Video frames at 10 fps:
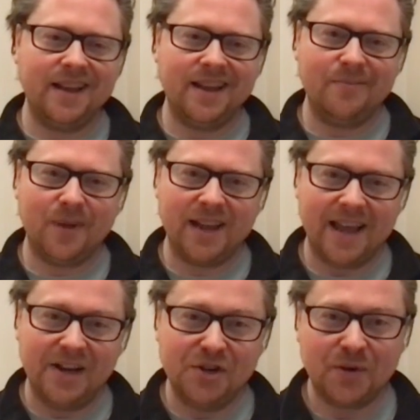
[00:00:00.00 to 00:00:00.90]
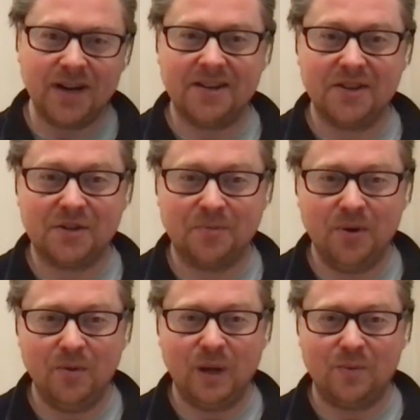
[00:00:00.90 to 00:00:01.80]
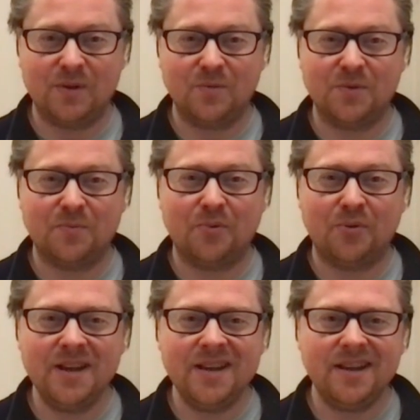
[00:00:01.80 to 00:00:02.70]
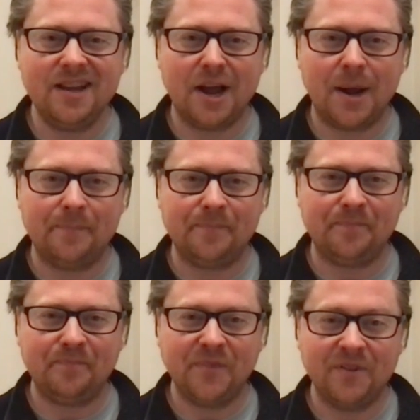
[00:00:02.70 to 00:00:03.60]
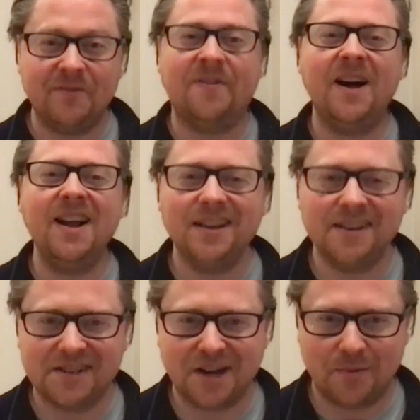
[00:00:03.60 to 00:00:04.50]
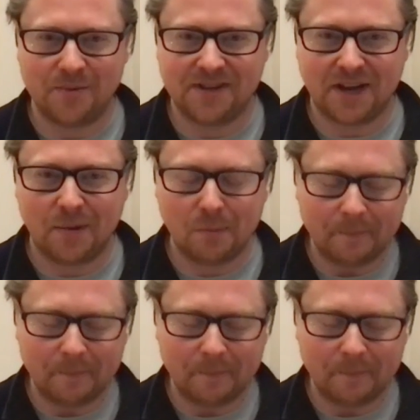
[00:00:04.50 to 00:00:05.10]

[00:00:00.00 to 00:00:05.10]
of my entry into the spirit world was was pretty um, violent, I would say.